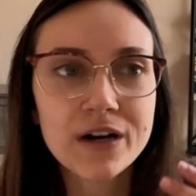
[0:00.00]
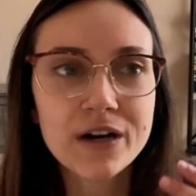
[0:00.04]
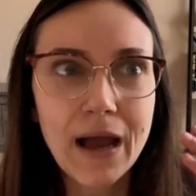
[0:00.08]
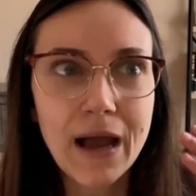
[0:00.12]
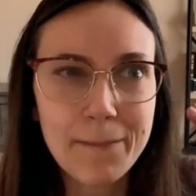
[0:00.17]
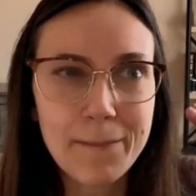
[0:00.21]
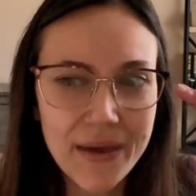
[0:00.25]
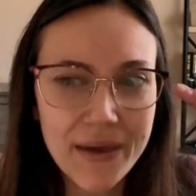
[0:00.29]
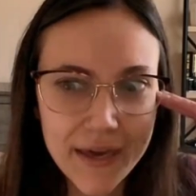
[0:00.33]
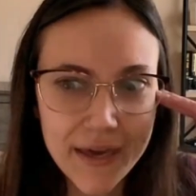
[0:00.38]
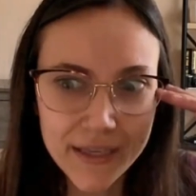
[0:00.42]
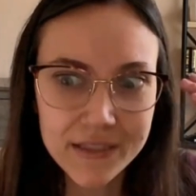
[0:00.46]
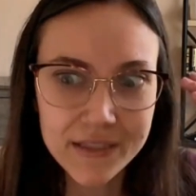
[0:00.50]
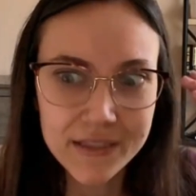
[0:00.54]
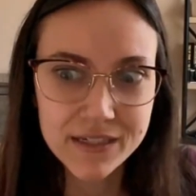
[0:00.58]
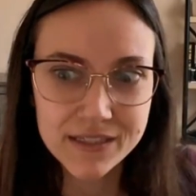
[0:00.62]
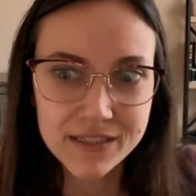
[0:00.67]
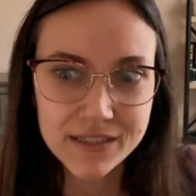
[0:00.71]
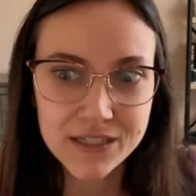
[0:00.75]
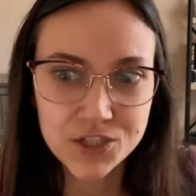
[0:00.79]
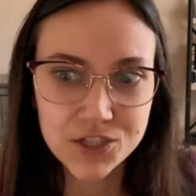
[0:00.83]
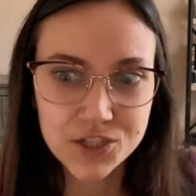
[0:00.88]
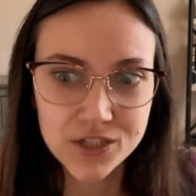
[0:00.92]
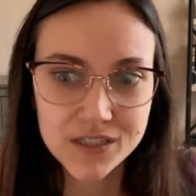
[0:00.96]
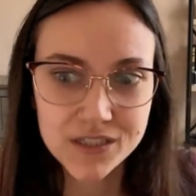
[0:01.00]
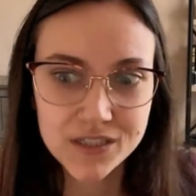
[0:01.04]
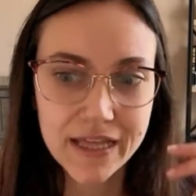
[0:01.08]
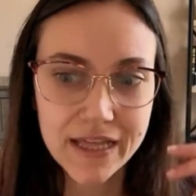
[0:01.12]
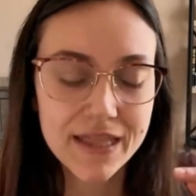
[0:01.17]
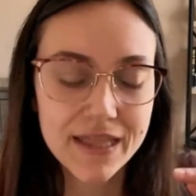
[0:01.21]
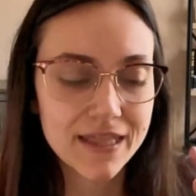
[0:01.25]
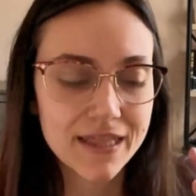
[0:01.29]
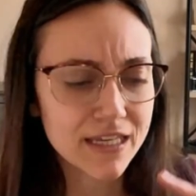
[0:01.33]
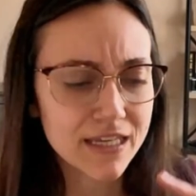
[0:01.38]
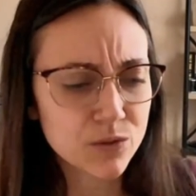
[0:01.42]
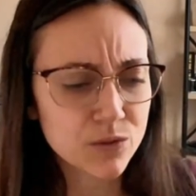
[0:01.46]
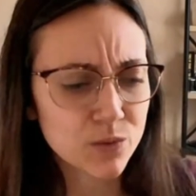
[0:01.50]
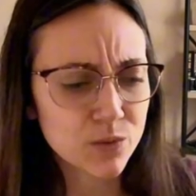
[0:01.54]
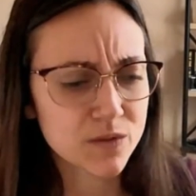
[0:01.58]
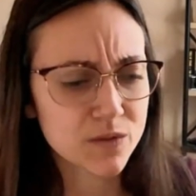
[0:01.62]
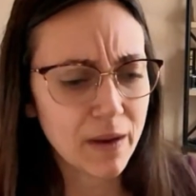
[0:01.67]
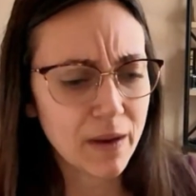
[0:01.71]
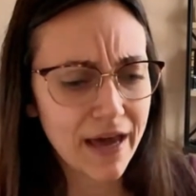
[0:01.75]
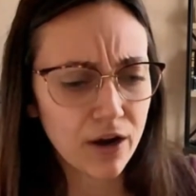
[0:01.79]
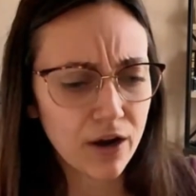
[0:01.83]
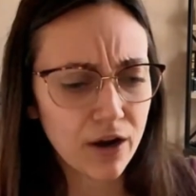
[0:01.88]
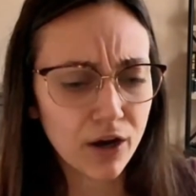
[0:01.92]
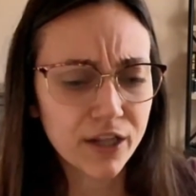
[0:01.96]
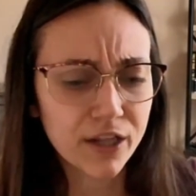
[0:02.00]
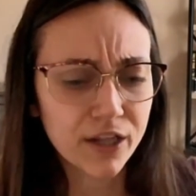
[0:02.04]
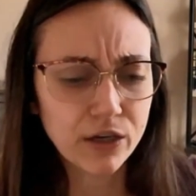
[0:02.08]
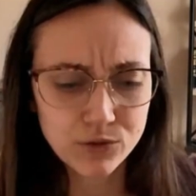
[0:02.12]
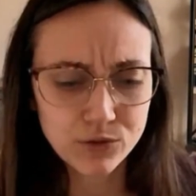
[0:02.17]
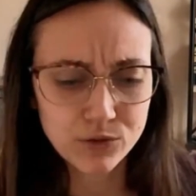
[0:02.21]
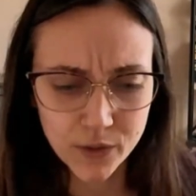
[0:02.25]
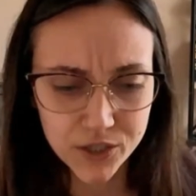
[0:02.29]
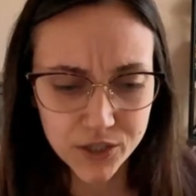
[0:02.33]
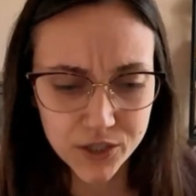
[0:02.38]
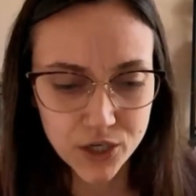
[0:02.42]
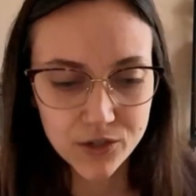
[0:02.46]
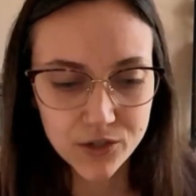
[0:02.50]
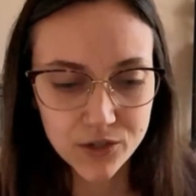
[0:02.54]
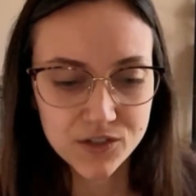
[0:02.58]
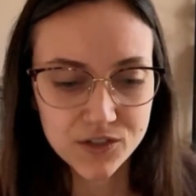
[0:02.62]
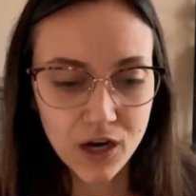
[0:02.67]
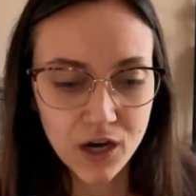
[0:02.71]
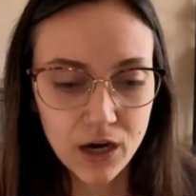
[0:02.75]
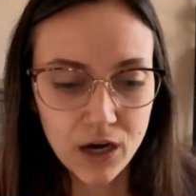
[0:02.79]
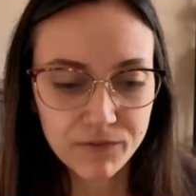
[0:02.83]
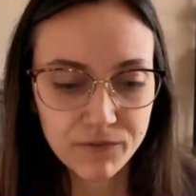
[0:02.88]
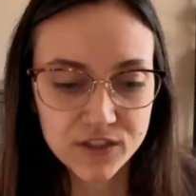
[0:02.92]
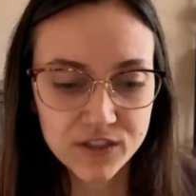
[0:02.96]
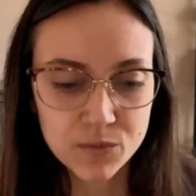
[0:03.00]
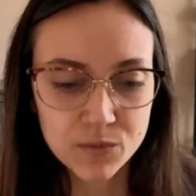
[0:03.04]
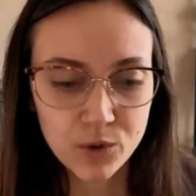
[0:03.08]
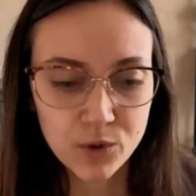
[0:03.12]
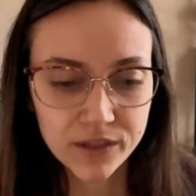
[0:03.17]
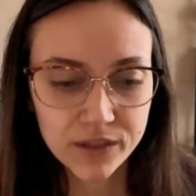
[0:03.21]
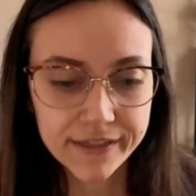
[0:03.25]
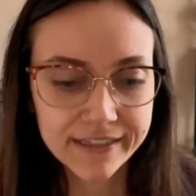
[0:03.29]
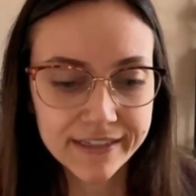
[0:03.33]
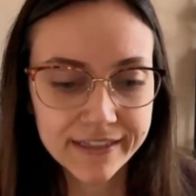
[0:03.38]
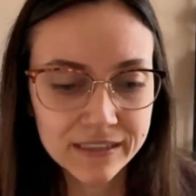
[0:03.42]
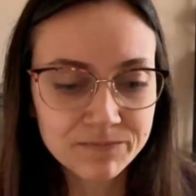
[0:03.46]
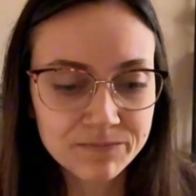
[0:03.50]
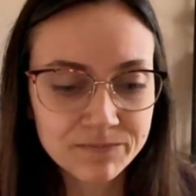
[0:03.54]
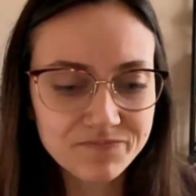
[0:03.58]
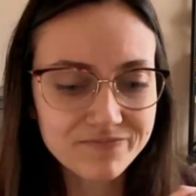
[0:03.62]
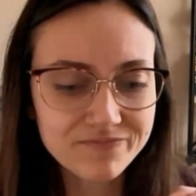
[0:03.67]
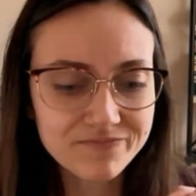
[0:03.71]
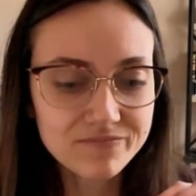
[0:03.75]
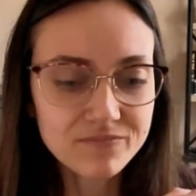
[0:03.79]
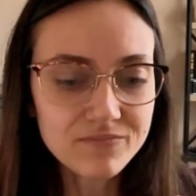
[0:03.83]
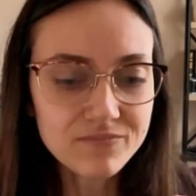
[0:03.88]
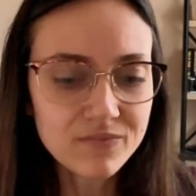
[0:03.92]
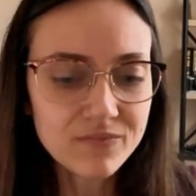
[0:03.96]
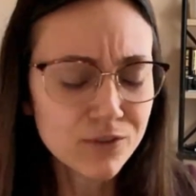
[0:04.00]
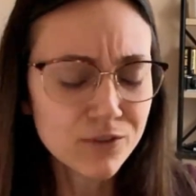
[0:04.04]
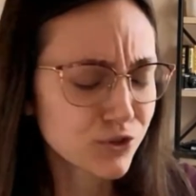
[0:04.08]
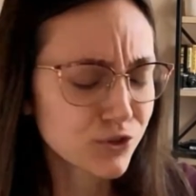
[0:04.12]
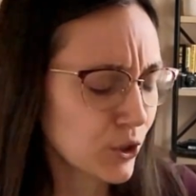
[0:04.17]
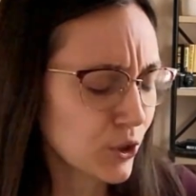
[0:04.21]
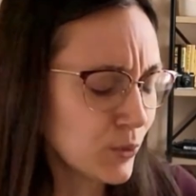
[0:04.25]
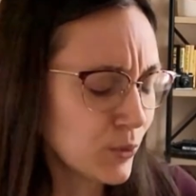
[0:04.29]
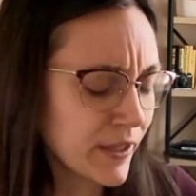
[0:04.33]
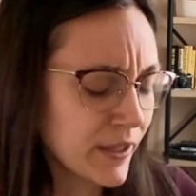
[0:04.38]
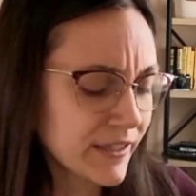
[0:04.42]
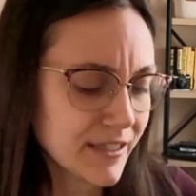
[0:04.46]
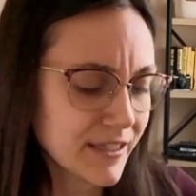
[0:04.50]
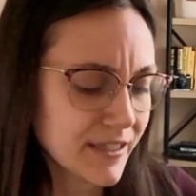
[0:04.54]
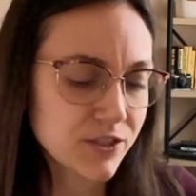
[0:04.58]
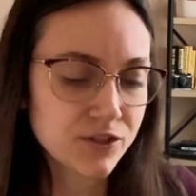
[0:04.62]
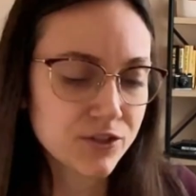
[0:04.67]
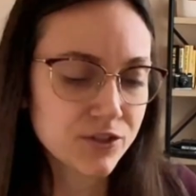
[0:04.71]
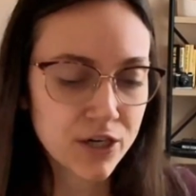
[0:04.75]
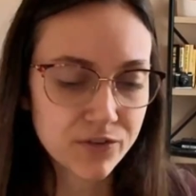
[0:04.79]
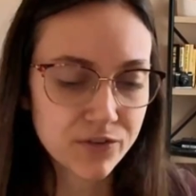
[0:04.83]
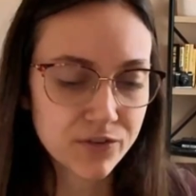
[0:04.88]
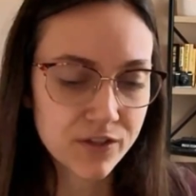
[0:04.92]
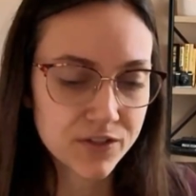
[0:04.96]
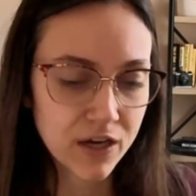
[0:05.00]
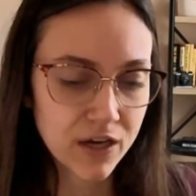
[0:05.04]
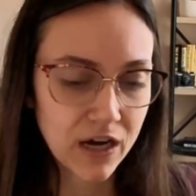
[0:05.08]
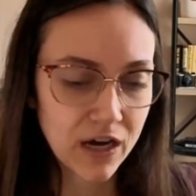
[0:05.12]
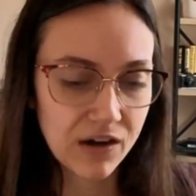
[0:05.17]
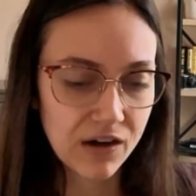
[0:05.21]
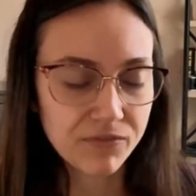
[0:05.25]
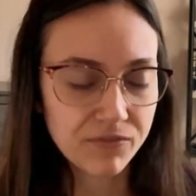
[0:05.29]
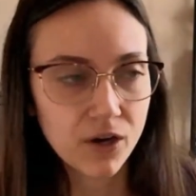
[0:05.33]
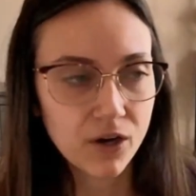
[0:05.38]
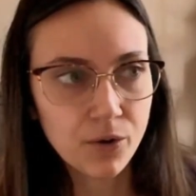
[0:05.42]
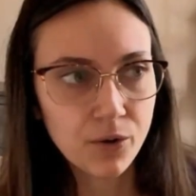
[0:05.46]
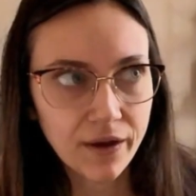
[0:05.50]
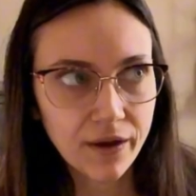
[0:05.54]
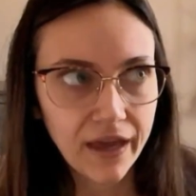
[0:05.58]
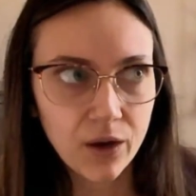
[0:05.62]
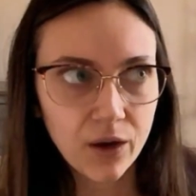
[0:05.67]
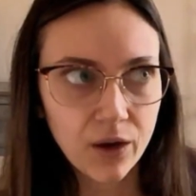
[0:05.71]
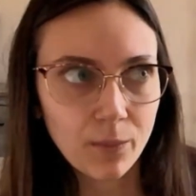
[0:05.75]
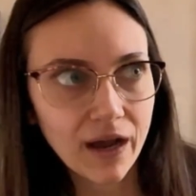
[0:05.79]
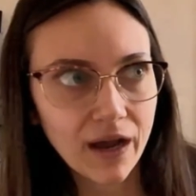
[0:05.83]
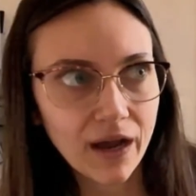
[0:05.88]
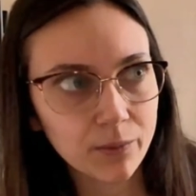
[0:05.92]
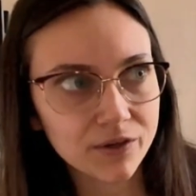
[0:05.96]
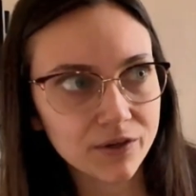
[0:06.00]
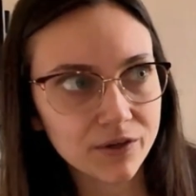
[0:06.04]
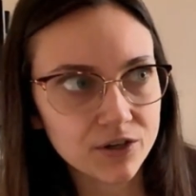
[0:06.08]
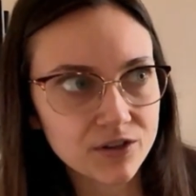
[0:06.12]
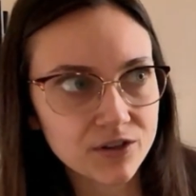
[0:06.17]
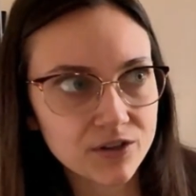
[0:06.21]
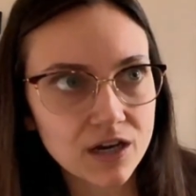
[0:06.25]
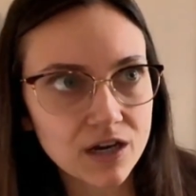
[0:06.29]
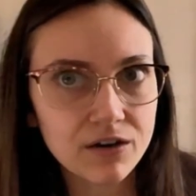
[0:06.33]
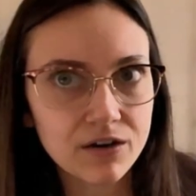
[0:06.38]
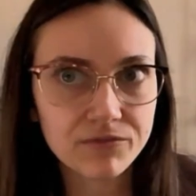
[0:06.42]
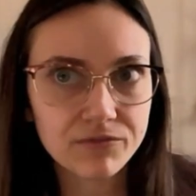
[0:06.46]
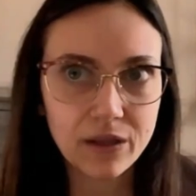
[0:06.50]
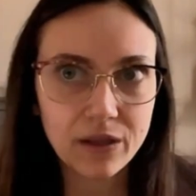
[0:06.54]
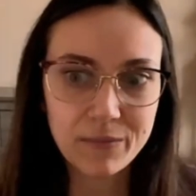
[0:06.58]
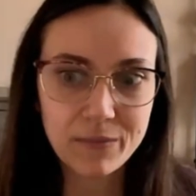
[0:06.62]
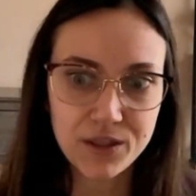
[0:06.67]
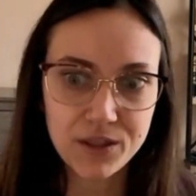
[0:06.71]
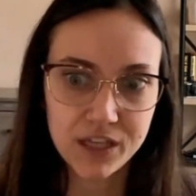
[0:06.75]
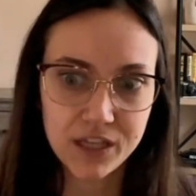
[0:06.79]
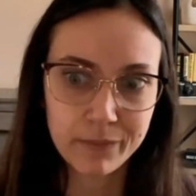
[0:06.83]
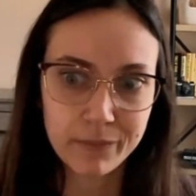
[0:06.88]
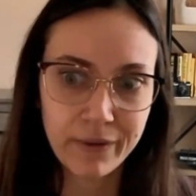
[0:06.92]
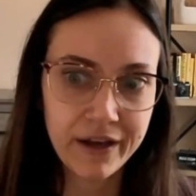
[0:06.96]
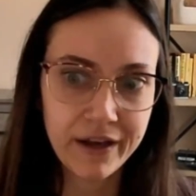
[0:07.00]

making the decision to say, this was bad audio, so I turn this off. It's more like, don't like this, turn this off. Okay, why did we turn this off? Let me think about it.